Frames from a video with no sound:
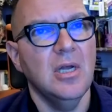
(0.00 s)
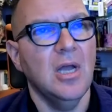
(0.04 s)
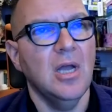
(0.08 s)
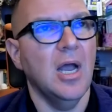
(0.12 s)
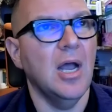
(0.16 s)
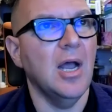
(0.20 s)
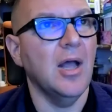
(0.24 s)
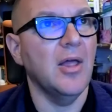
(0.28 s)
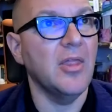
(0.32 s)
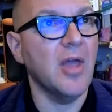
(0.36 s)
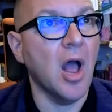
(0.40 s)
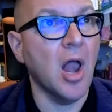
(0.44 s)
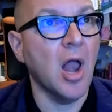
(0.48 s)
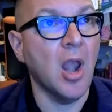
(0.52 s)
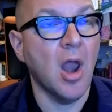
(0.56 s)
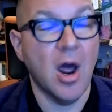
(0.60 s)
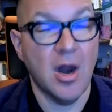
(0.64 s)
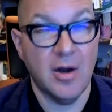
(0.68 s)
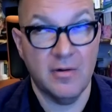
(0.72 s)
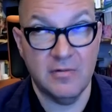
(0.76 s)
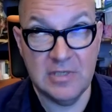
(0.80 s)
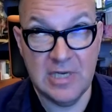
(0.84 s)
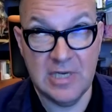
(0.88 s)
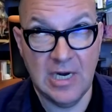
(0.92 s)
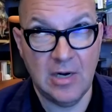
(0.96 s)
Uh, a
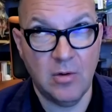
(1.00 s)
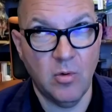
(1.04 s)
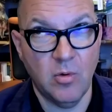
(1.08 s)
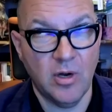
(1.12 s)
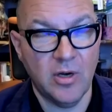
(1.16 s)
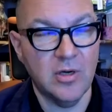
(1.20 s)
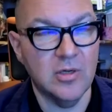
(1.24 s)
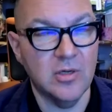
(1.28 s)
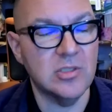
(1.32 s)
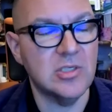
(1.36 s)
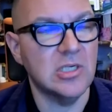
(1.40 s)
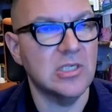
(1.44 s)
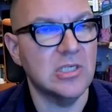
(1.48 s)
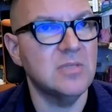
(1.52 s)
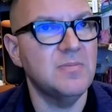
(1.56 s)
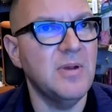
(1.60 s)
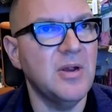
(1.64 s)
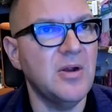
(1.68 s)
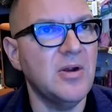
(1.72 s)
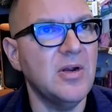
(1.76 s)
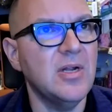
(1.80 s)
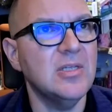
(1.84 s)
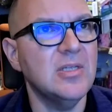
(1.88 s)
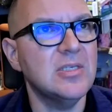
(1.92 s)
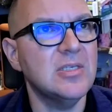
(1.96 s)
lot of tech workers
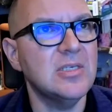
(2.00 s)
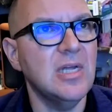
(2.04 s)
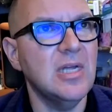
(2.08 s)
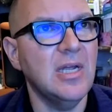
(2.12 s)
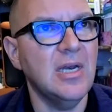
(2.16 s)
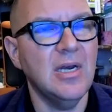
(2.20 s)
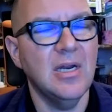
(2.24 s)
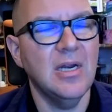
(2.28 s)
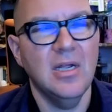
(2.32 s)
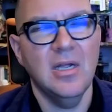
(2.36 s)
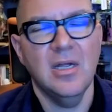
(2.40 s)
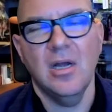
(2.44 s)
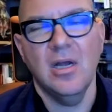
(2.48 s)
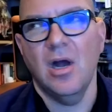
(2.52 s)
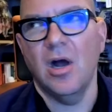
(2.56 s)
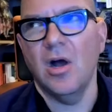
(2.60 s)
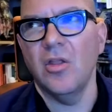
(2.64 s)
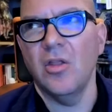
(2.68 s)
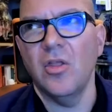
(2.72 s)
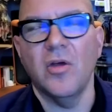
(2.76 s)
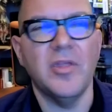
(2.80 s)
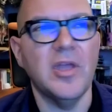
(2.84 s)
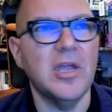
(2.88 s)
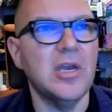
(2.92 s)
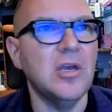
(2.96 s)
experienced it
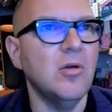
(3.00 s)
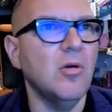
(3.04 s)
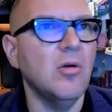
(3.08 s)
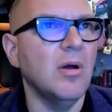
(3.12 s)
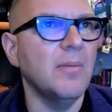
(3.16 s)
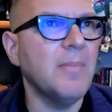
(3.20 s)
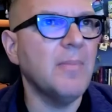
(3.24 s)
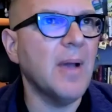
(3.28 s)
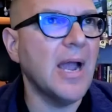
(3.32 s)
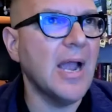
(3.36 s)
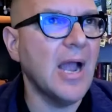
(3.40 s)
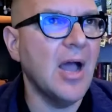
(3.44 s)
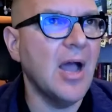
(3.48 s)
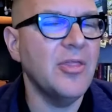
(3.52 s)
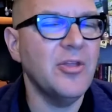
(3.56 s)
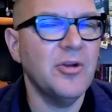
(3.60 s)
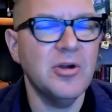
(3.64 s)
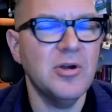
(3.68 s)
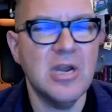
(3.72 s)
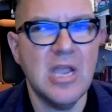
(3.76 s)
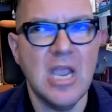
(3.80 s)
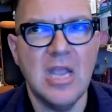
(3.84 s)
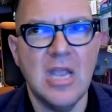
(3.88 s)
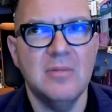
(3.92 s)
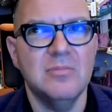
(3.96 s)
although they knew it by other
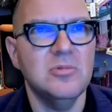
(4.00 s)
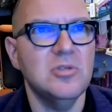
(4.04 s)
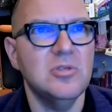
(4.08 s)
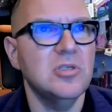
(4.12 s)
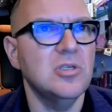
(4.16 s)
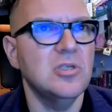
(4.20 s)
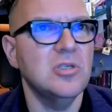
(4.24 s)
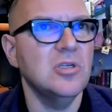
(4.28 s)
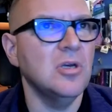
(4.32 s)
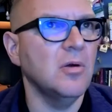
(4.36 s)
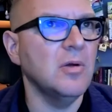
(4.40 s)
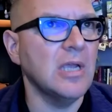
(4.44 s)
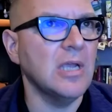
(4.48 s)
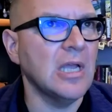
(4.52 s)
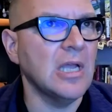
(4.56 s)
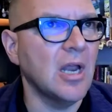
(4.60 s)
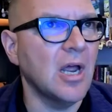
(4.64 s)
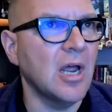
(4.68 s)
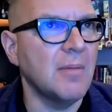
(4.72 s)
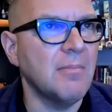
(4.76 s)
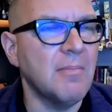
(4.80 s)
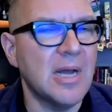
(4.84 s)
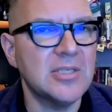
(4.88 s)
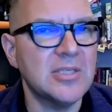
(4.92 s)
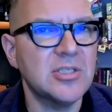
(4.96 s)
names. You know,
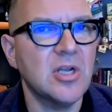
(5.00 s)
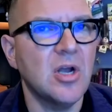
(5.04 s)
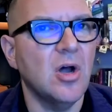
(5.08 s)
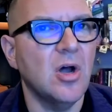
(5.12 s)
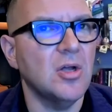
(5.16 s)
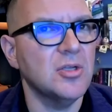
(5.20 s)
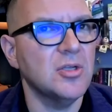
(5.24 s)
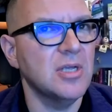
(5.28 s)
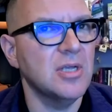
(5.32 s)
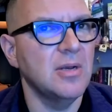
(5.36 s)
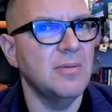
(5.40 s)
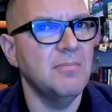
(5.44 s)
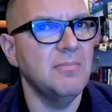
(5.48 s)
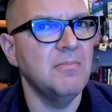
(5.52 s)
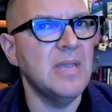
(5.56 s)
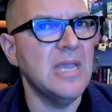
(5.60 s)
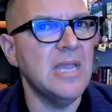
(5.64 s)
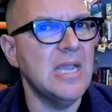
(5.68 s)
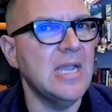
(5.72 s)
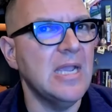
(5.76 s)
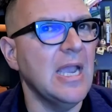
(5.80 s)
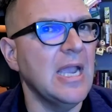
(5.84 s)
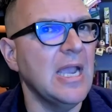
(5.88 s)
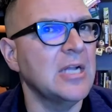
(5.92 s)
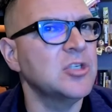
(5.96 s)
Elon Musk calls it
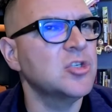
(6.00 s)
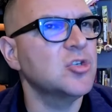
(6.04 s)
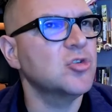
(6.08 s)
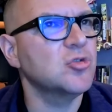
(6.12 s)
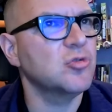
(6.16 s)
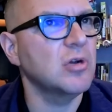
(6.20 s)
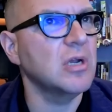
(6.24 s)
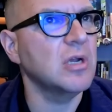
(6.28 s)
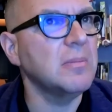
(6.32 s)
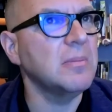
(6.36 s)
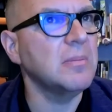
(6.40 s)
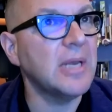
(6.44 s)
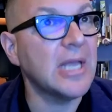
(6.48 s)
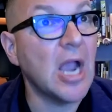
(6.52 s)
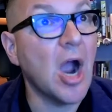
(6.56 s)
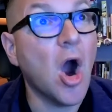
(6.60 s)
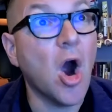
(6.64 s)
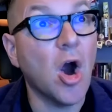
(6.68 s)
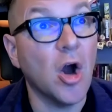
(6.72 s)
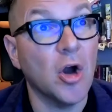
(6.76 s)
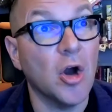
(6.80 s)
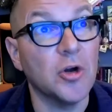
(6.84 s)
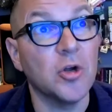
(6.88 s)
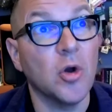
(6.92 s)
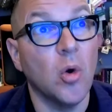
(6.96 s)
being extremely
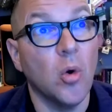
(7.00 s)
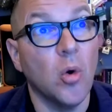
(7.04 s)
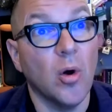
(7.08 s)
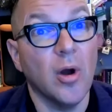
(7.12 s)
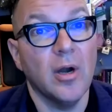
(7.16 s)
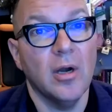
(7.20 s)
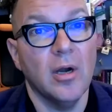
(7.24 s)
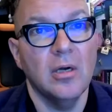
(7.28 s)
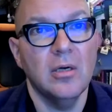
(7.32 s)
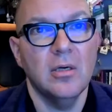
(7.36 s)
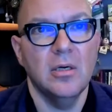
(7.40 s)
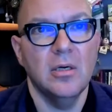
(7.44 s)
hardcore.